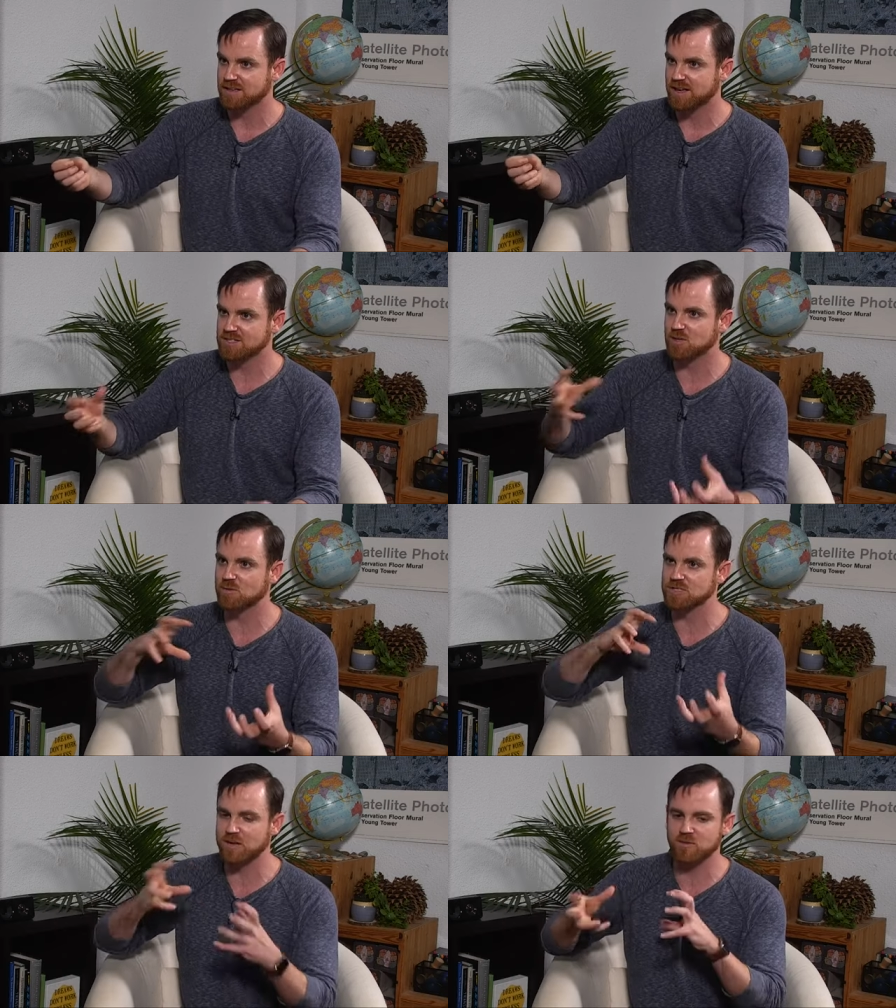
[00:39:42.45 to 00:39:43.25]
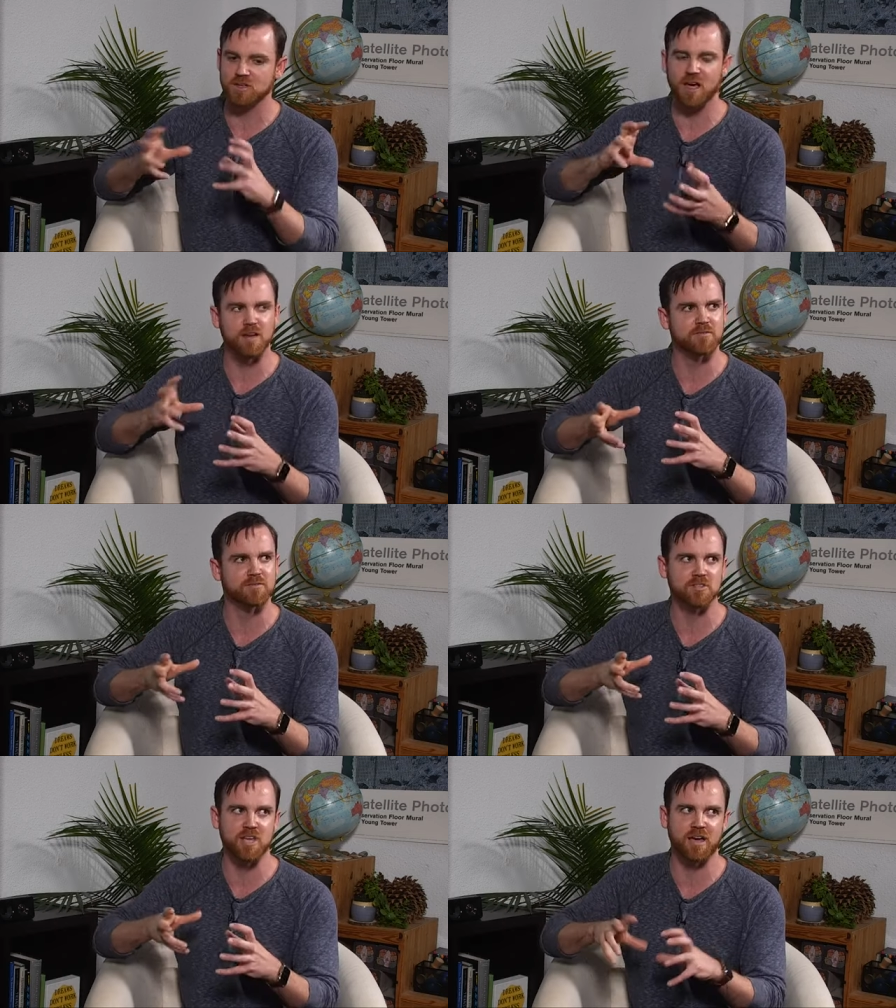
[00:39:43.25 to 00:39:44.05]
And so he was able to kind of
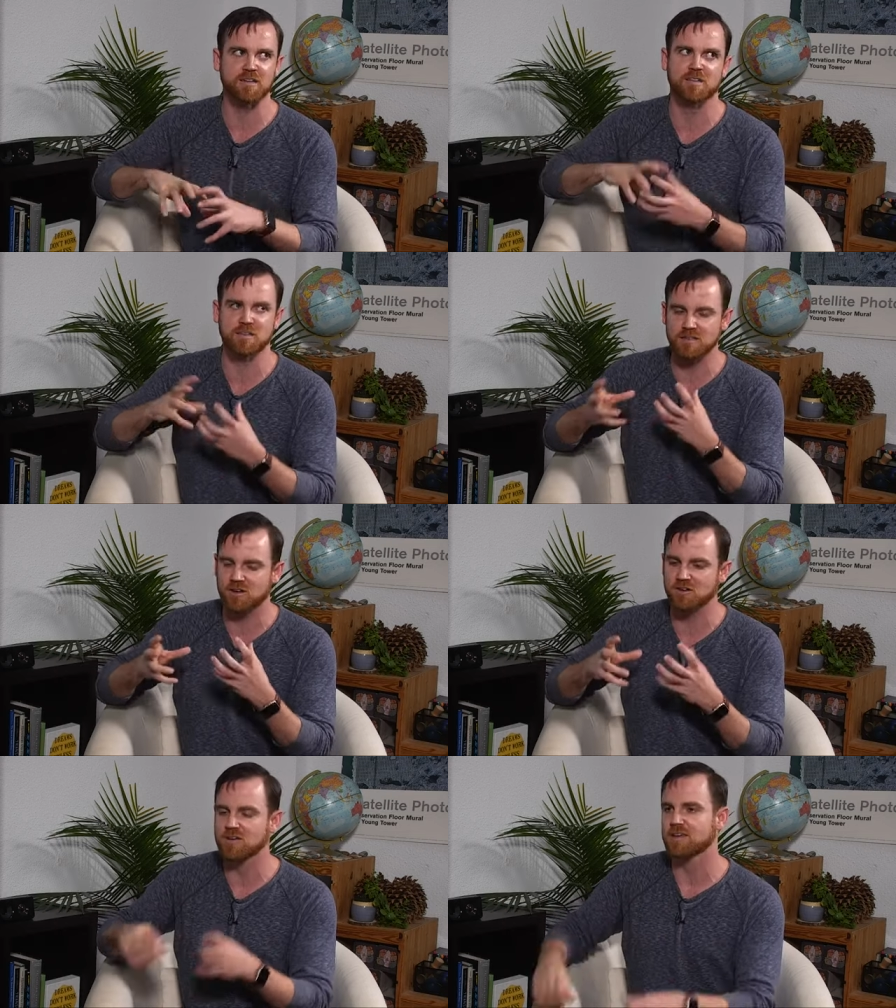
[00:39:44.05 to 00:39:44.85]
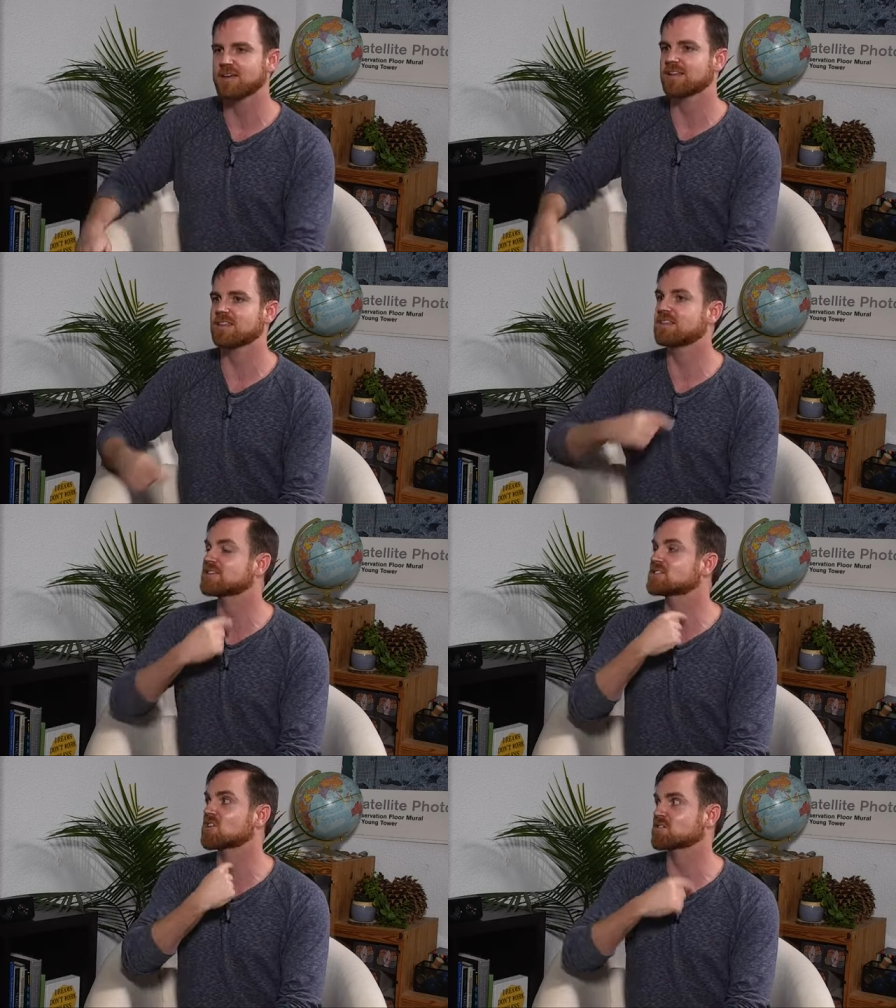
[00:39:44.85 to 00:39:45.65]
detect that, you know,
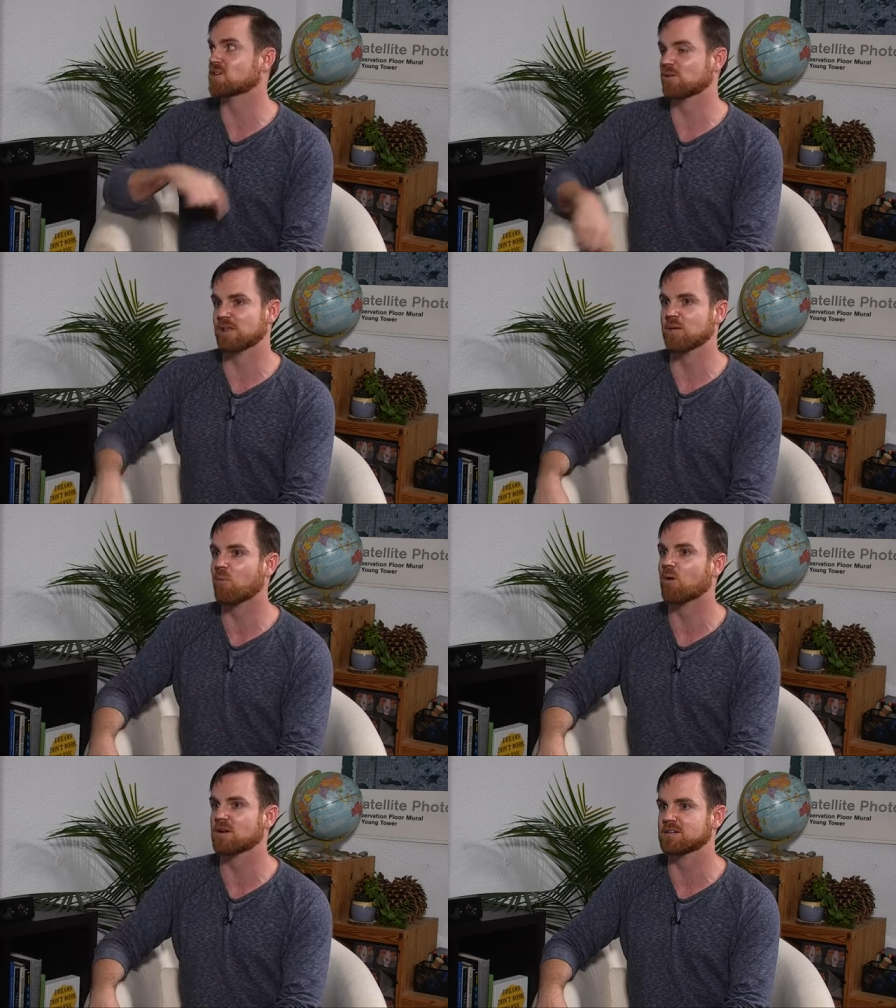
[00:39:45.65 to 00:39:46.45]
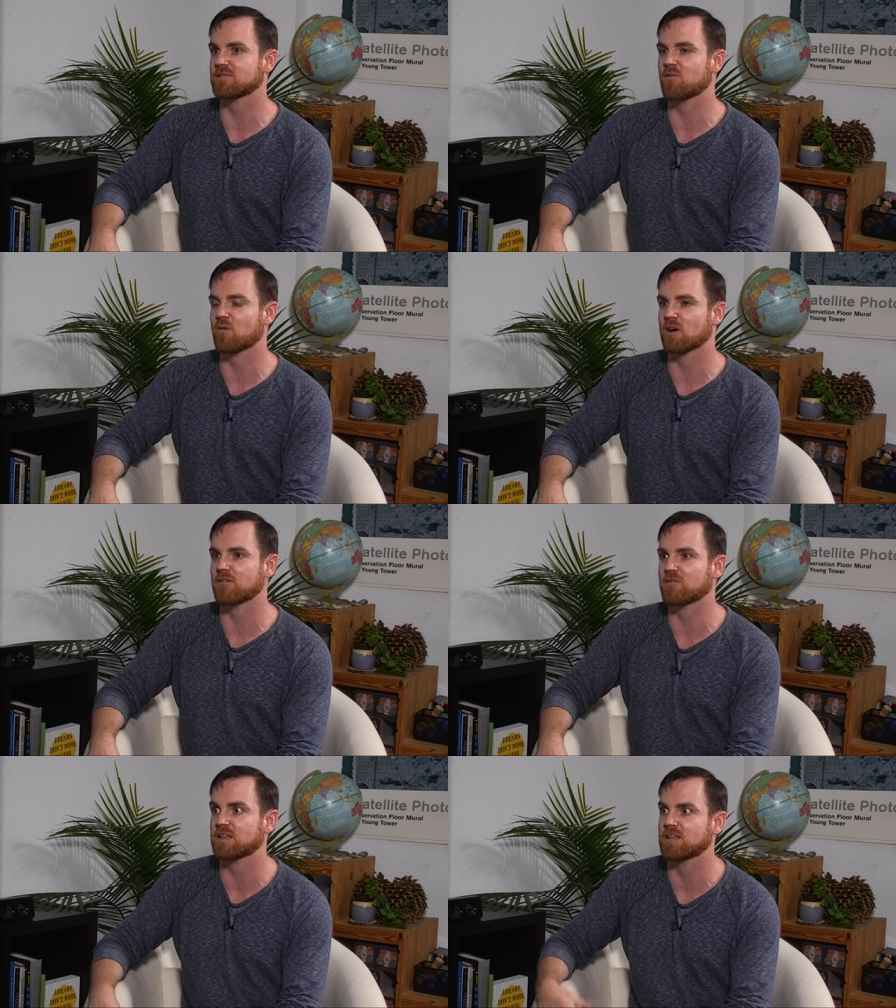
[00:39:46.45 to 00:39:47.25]
these nerves are really important for
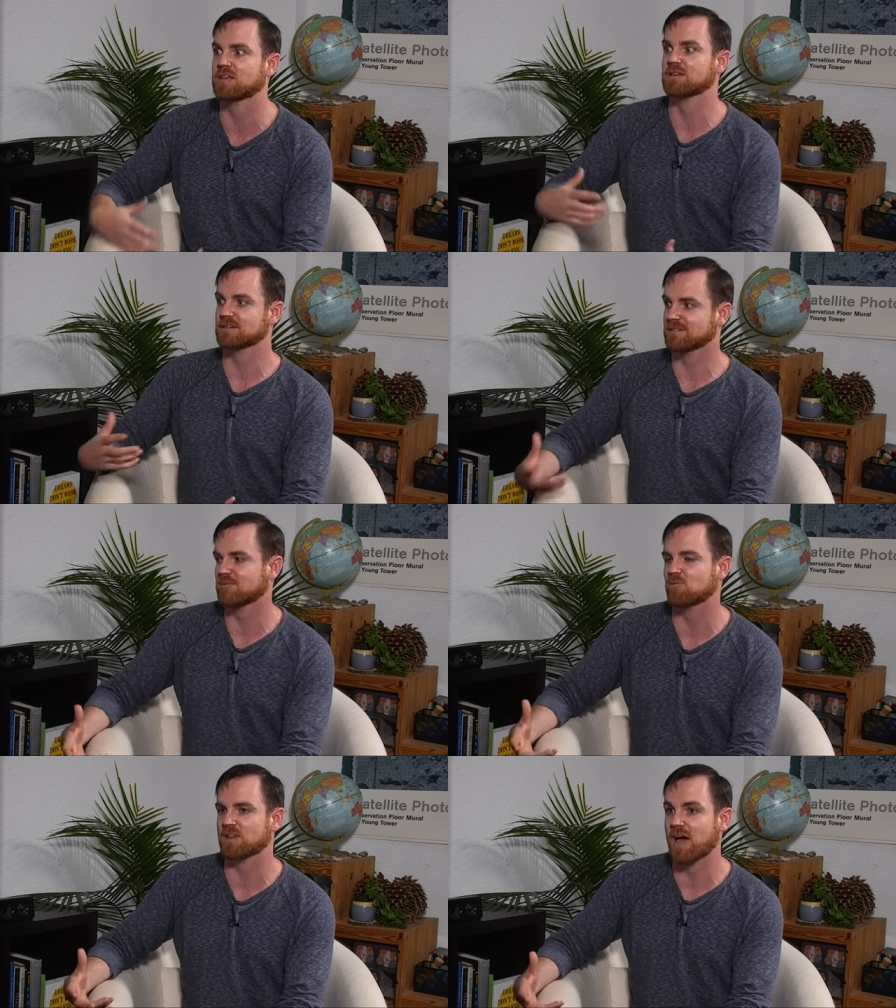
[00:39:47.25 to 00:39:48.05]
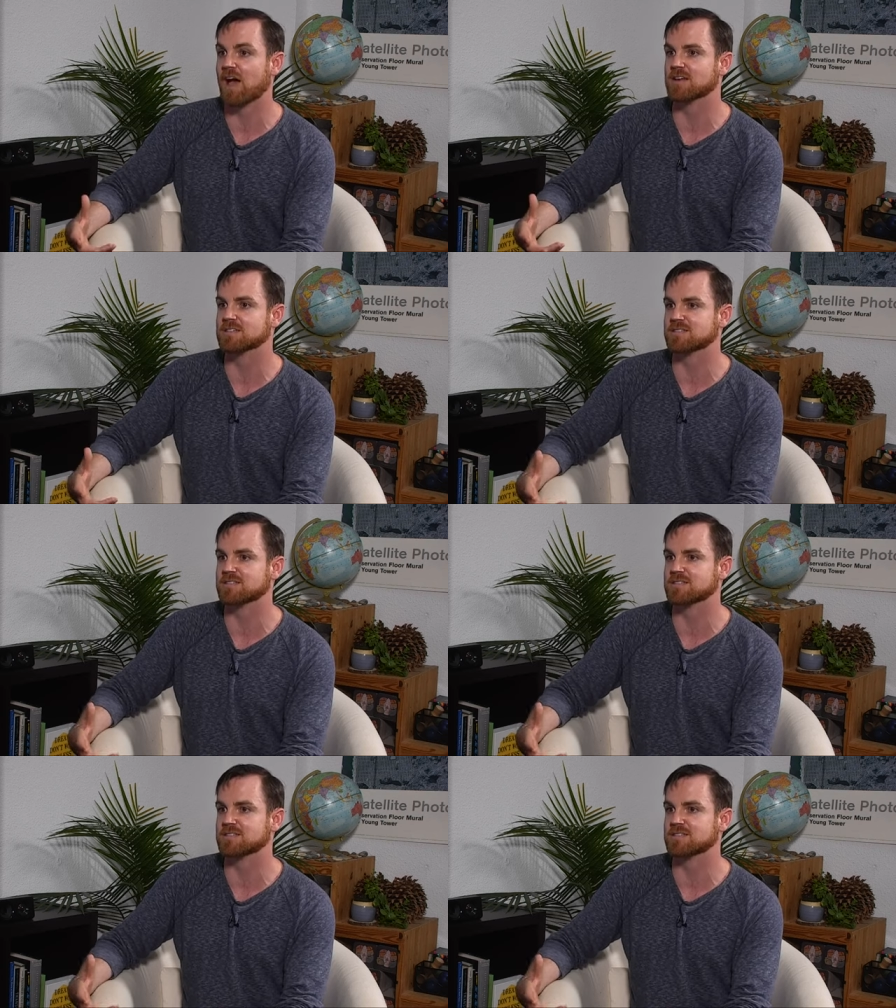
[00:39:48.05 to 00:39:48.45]
feeling relaxed.